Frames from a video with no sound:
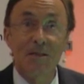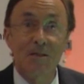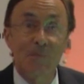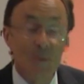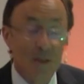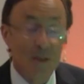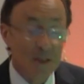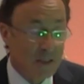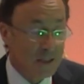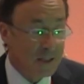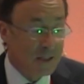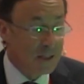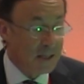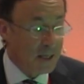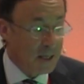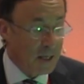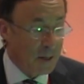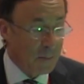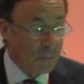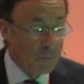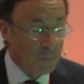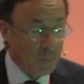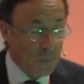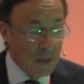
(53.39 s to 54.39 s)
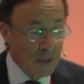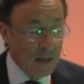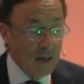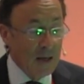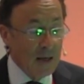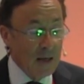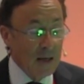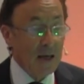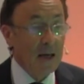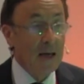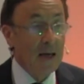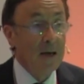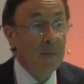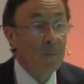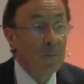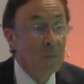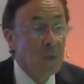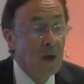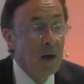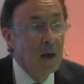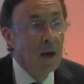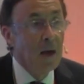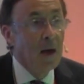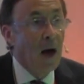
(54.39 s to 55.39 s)
speak today.
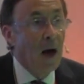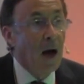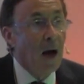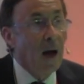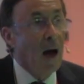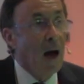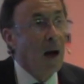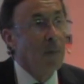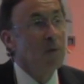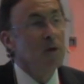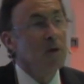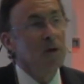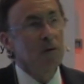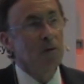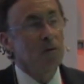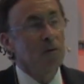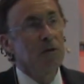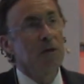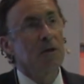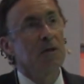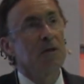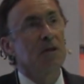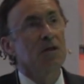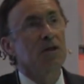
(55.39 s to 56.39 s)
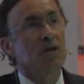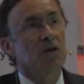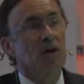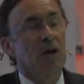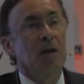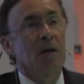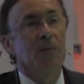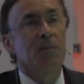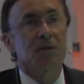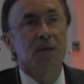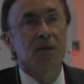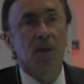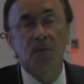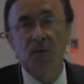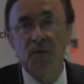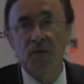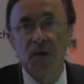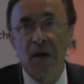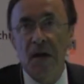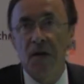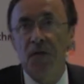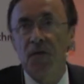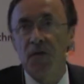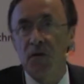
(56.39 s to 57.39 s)
I'm really going to describe some of
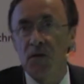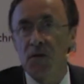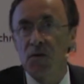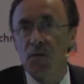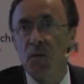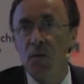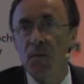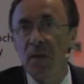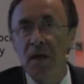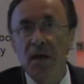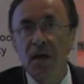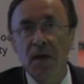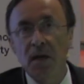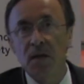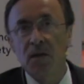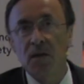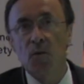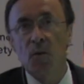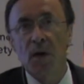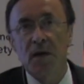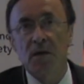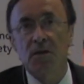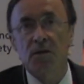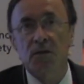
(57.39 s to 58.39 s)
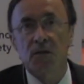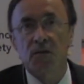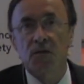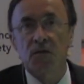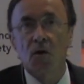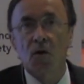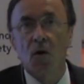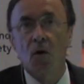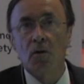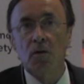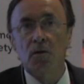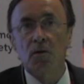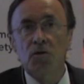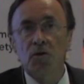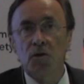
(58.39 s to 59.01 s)
the efforts we're making in the west of Scotland